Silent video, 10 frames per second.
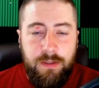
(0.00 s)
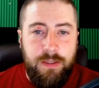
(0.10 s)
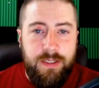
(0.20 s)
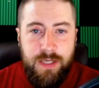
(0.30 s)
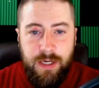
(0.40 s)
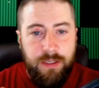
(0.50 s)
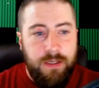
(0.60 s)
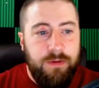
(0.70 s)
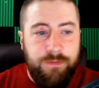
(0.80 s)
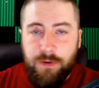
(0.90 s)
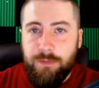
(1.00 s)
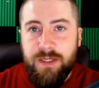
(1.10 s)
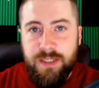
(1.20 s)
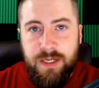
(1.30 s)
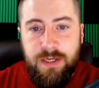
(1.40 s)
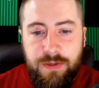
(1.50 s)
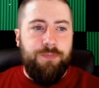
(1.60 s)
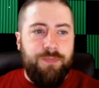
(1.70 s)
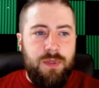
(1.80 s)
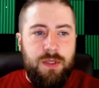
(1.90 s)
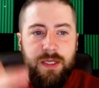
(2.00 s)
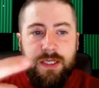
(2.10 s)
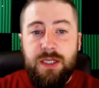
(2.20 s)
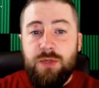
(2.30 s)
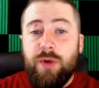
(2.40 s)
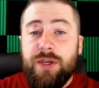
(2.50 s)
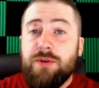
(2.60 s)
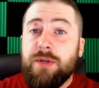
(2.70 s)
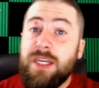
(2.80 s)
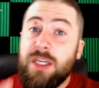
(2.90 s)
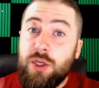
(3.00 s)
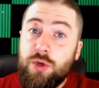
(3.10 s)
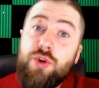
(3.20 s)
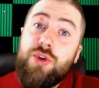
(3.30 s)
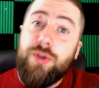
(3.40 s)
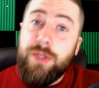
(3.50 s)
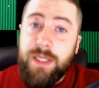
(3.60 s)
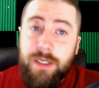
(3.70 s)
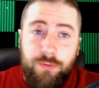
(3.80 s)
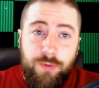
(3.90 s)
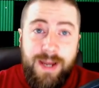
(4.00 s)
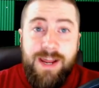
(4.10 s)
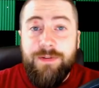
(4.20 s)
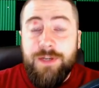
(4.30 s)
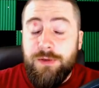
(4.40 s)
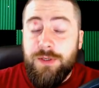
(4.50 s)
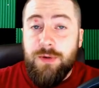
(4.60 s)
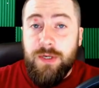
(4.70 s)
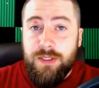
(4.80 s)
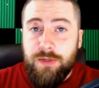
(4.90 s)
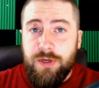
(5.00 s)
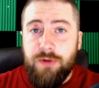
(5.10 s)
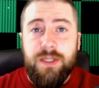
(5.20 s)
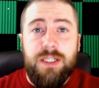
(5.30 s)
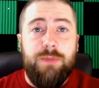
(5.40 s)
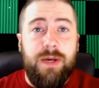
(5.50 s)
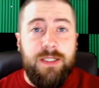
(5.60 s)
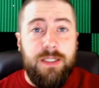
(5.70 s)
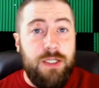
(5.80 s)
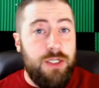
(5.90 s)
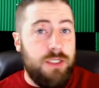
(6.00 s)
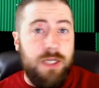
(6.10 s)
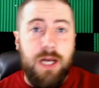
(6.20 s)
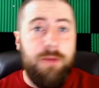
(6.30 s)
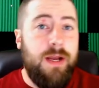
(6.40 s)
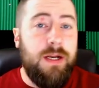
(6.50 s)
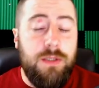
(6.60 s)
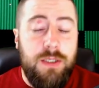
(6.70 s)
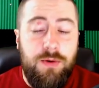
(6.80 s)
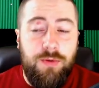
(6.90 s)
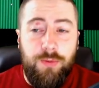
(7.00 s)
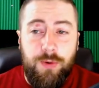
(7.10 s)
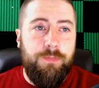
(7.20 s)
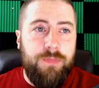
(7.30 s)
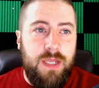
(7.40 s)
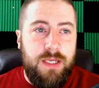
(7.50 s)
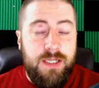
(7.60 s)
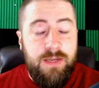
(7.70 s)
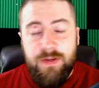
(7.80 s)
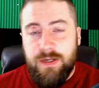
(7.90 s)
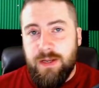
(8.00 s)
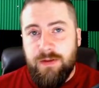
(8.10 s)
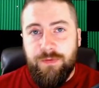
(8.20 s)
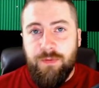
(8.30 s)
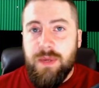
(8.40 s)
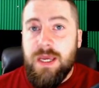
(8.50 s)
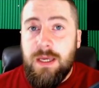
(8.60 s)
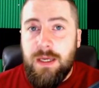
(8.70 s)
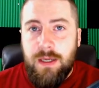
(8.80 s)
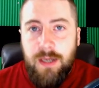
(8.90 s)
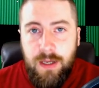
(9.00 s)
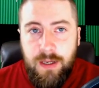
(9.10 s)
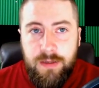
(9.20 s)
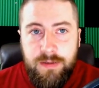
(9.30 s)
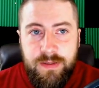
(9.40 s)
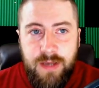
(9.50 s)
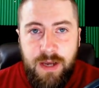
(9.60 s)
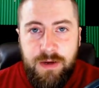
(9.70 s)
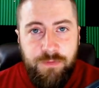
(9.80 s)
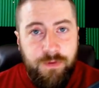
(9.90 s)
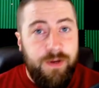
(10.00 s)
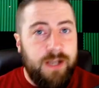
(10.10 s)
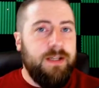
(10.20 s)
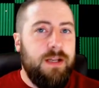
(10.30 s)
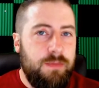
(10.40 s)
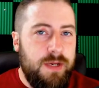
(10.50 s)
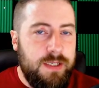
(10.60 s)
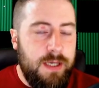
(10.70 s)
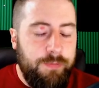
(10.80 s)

It's not going to confirm because I didn't do it. This is what you'll get usually right after you do it. So don't expect it to just automatically go through. This even did it for me and I know for a fact I didn't mess it up.